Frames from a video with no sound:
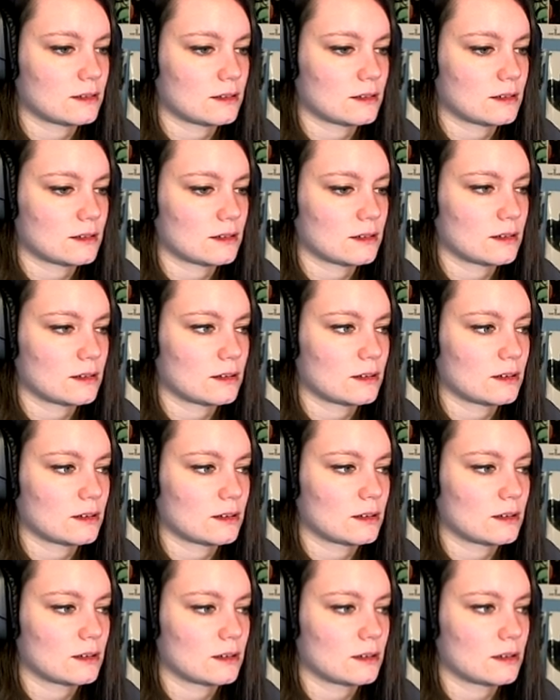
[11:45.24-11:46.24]

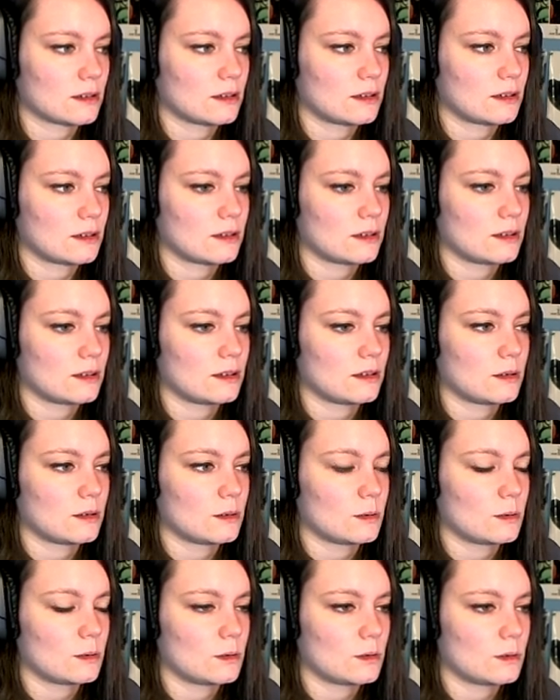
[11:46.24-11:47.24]

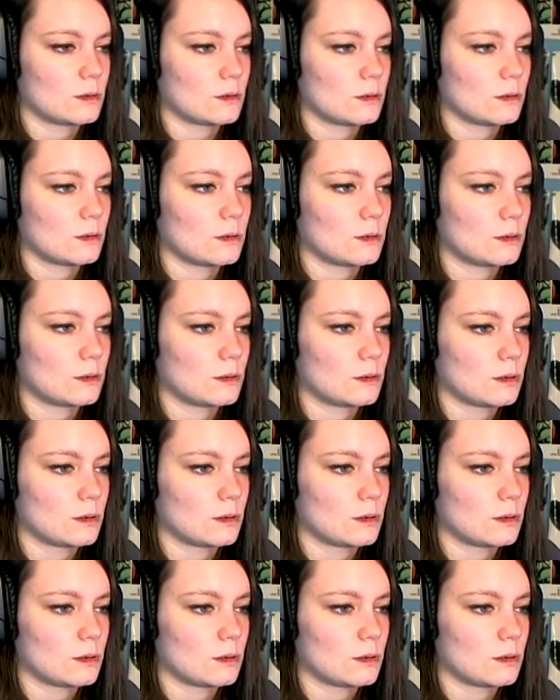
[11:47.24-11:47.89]
(silence)